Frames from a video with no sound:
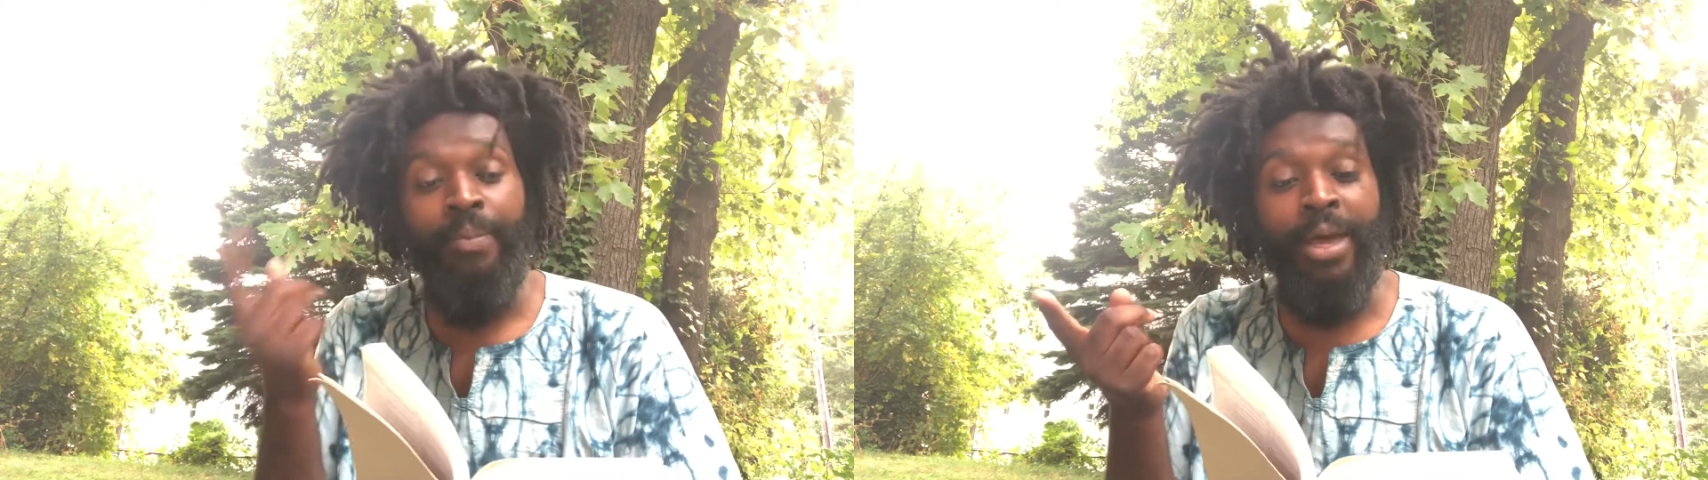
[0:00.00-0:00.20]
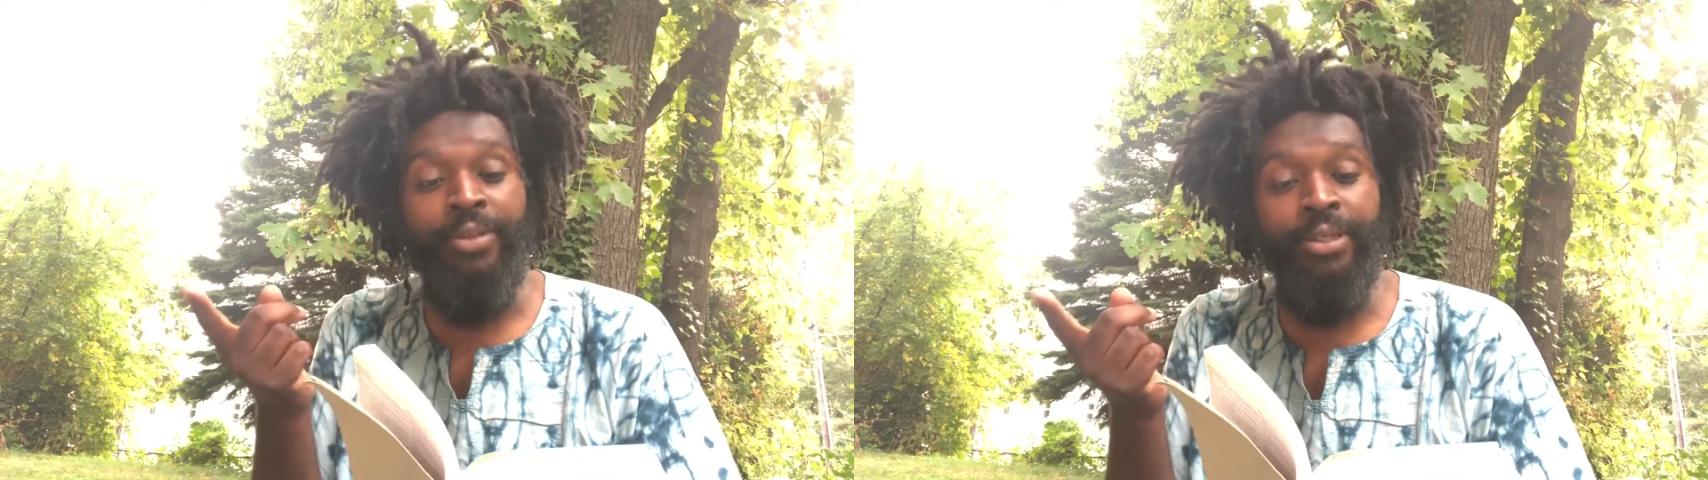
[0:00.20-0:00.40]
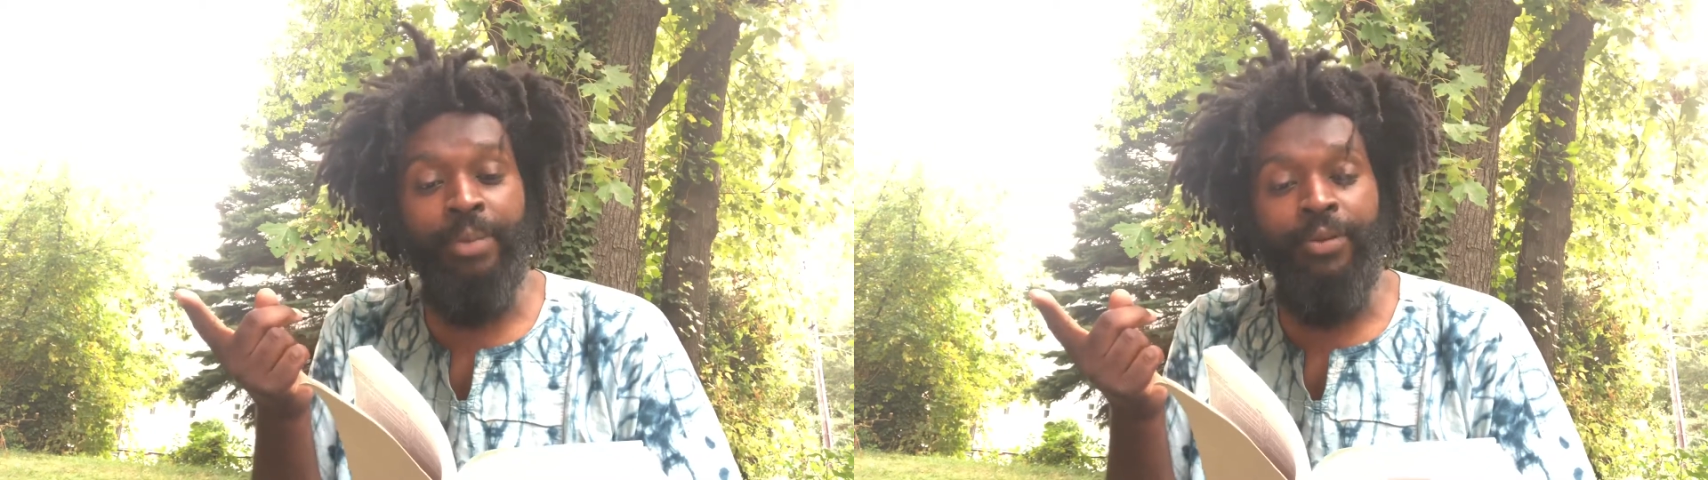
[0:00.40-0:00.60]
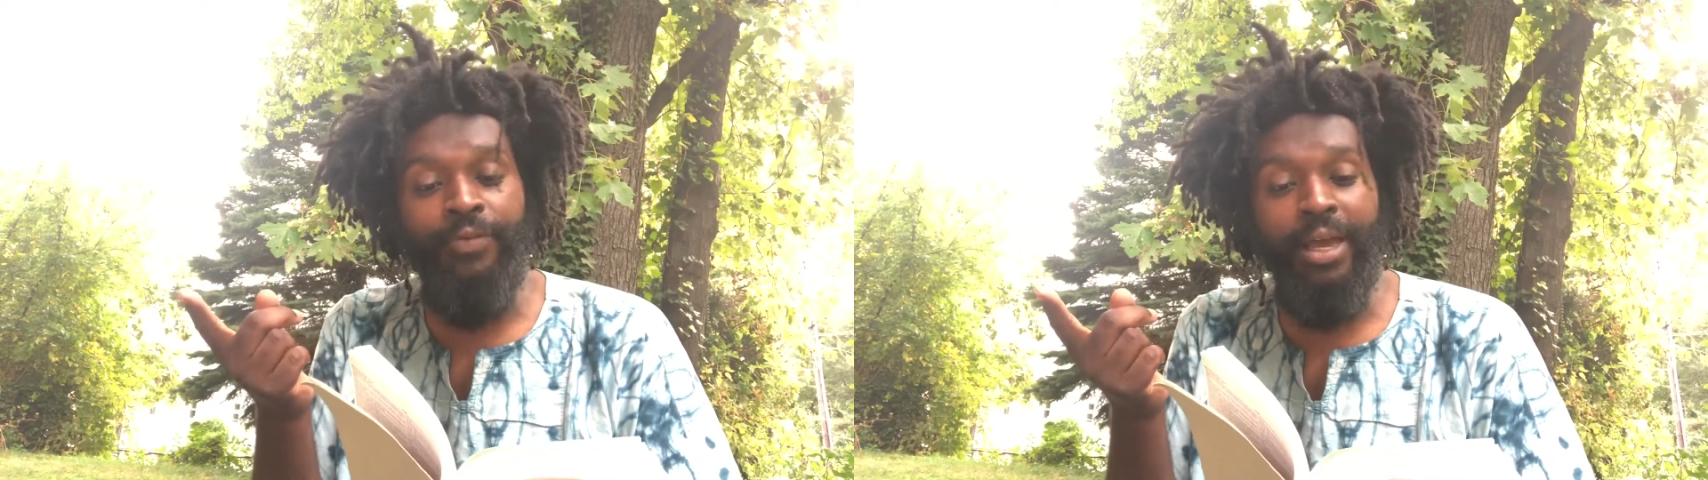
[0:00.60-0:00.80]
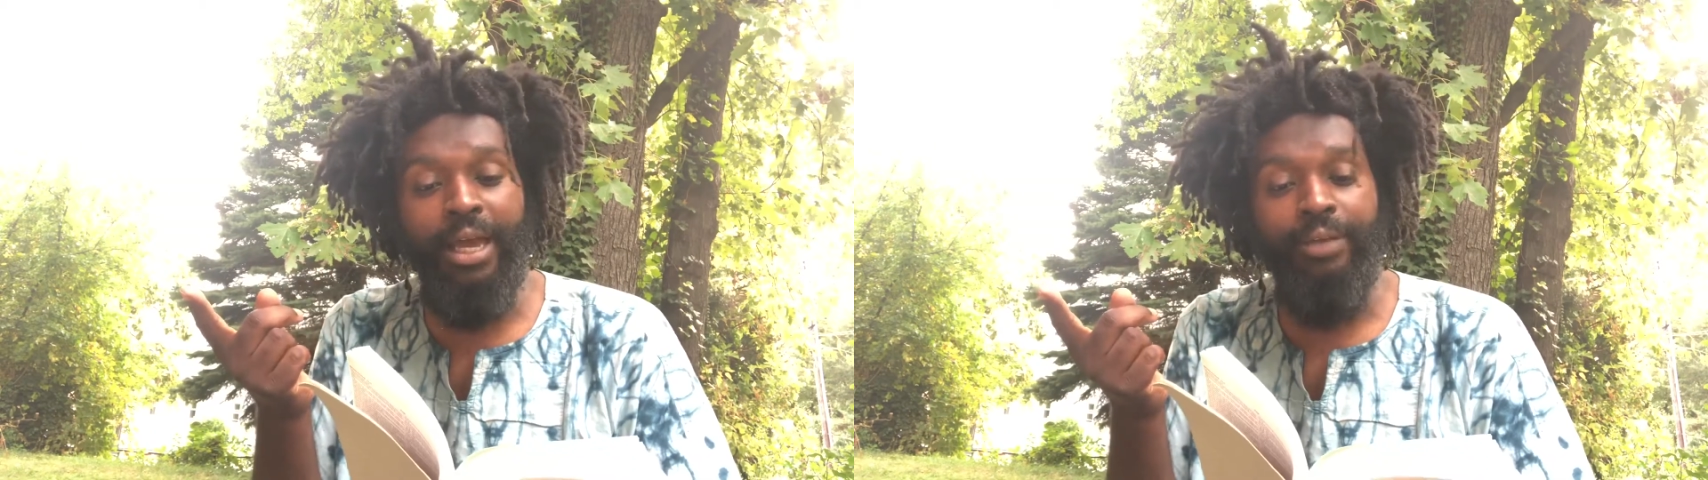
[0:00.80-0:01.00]
Matthew chapter
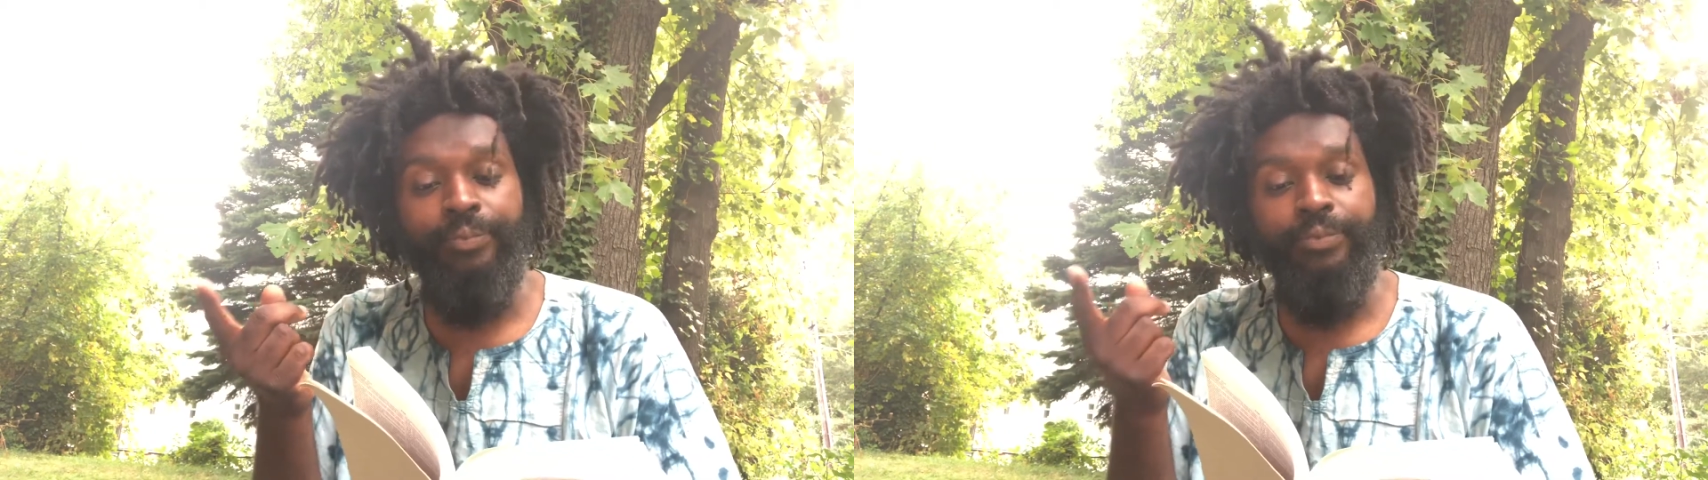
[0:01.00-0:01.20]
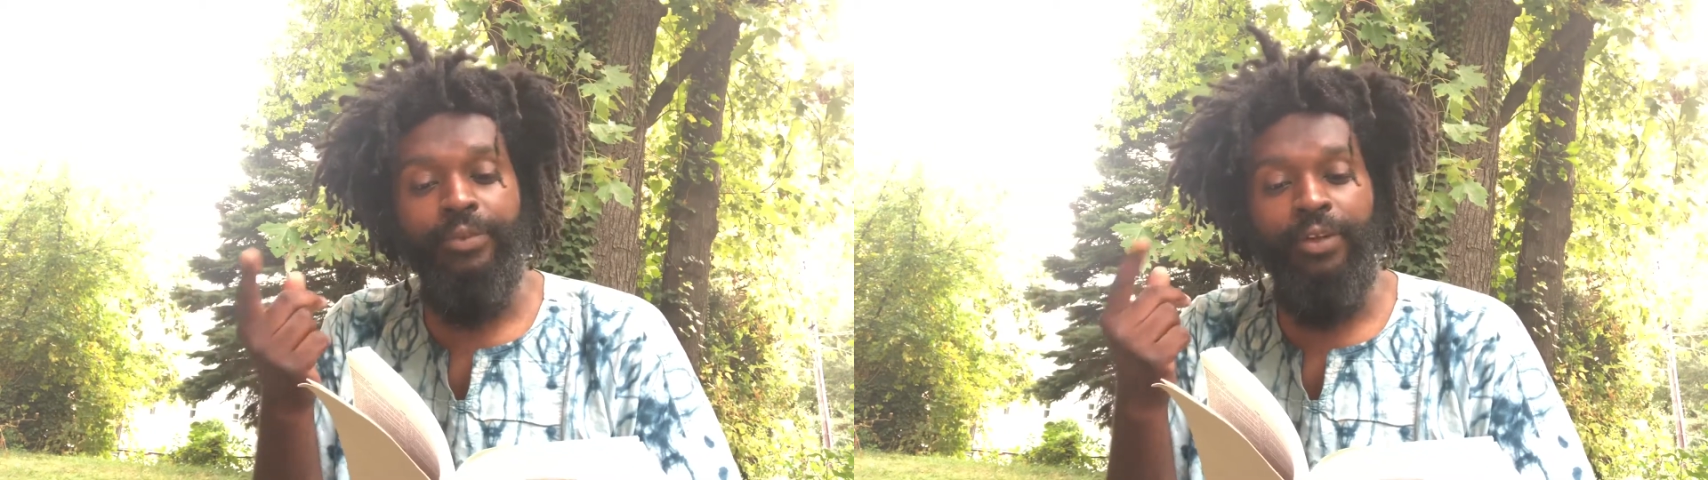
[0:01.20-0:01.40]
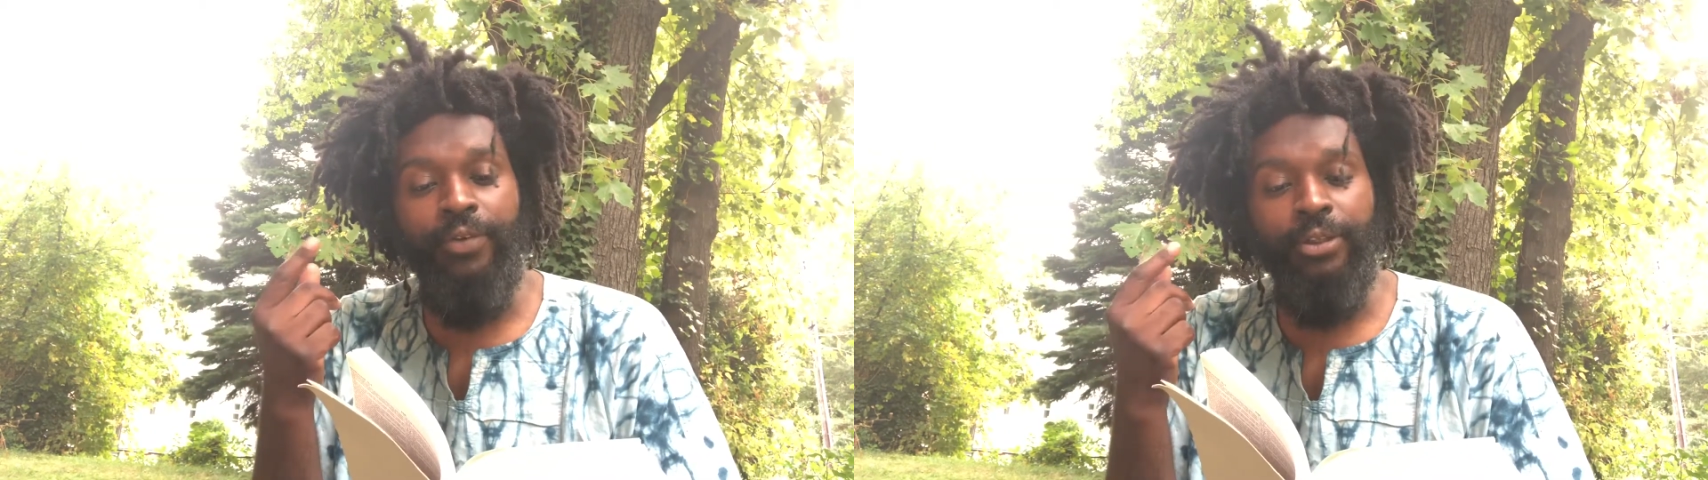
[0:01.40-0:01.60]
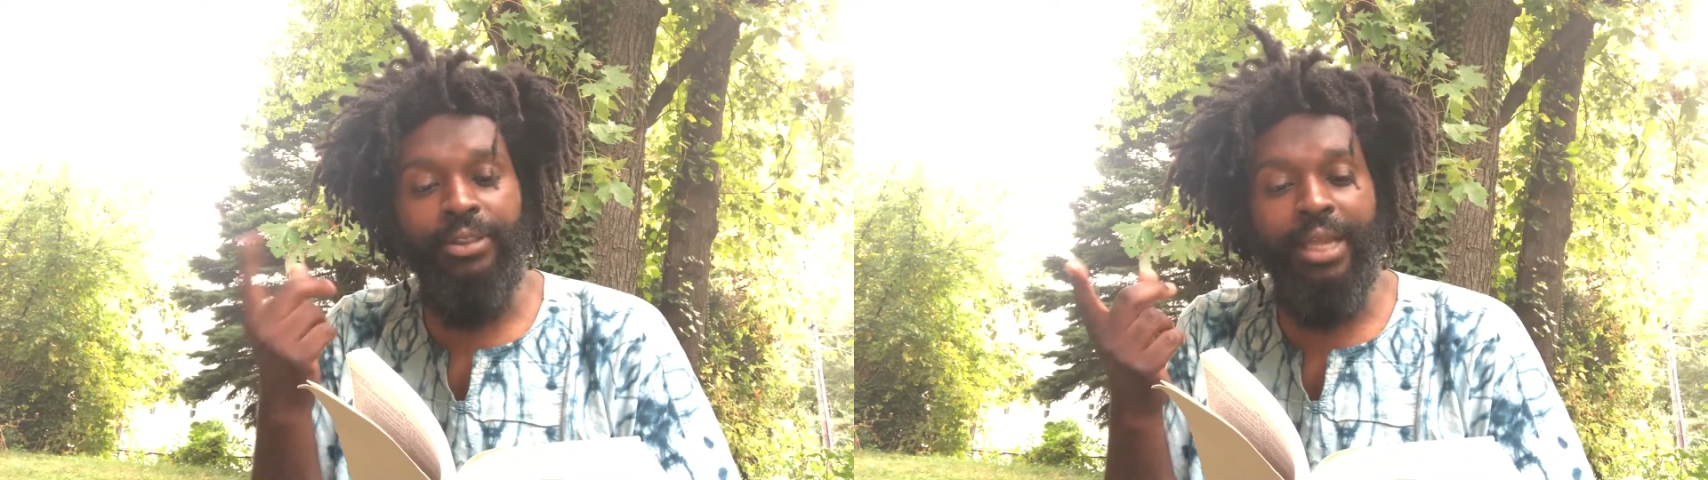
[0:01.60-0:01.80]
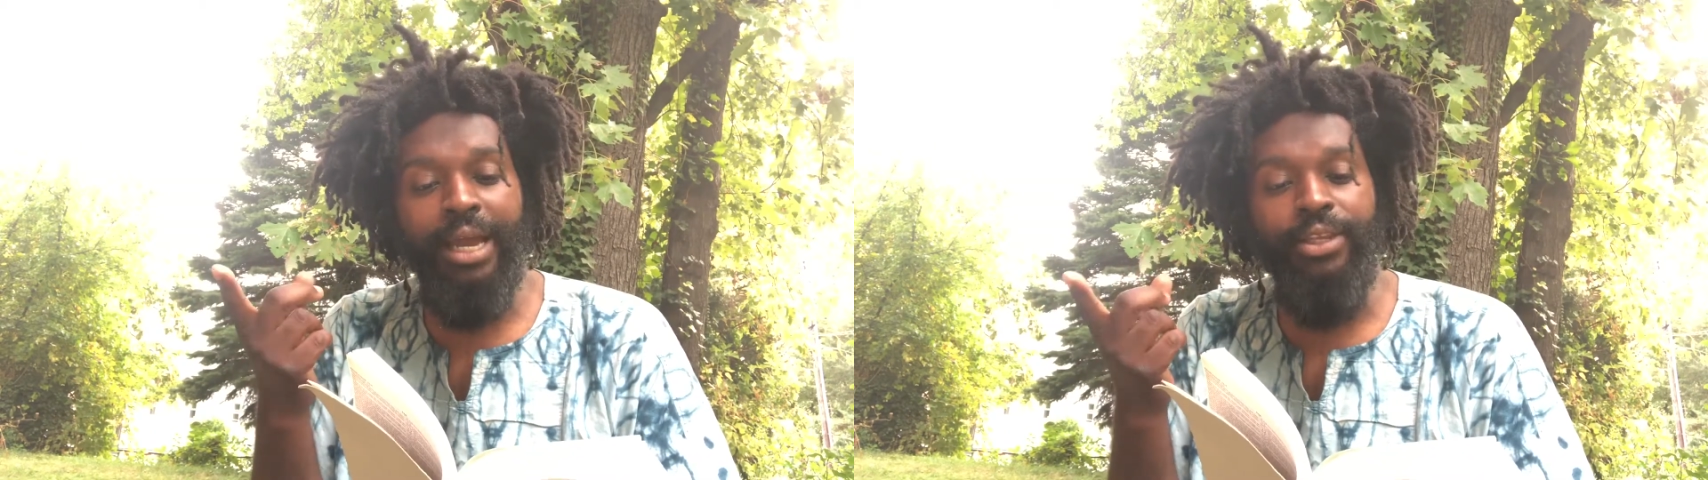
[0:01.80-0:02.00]
5, verse
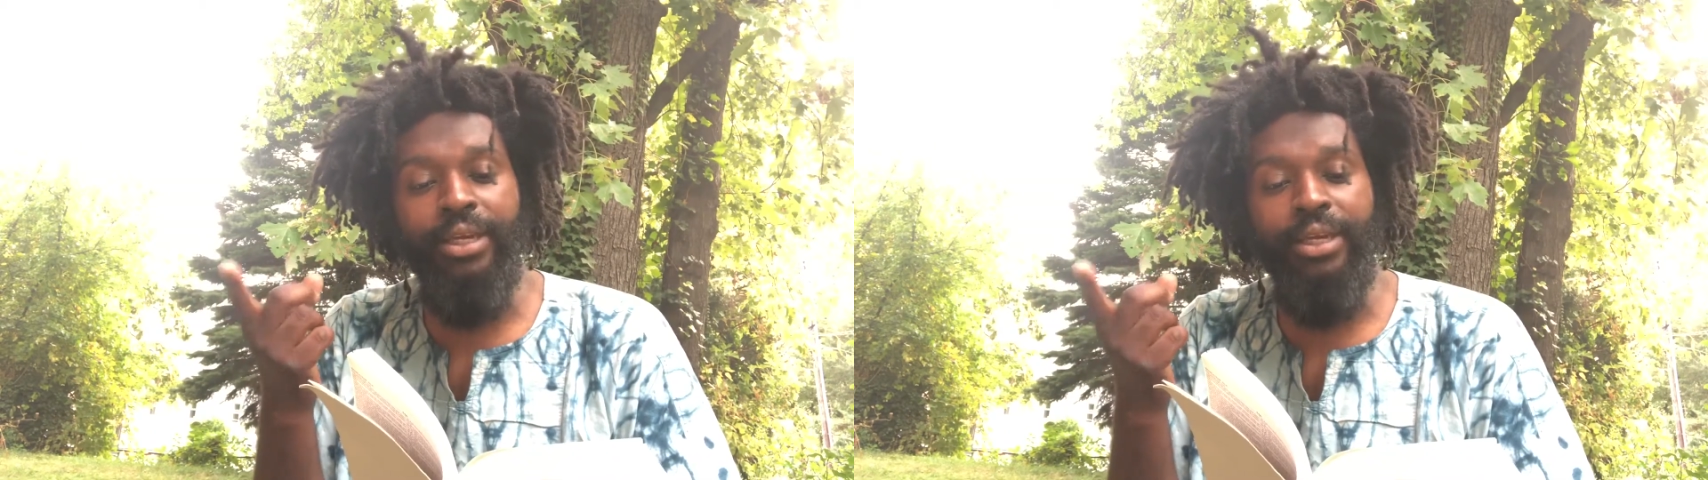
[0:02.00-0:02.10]
9,